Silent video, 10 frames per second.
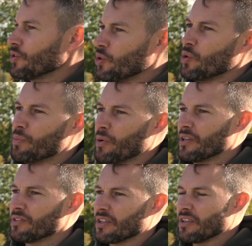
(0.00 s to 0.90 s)
2
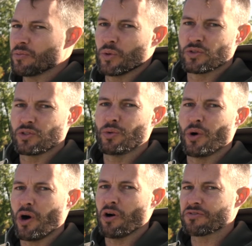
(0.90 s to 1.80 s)
plus, I think more
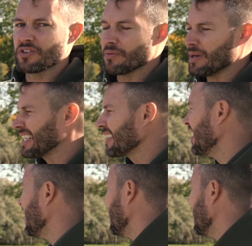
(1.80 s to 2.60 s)
2 halves at the back.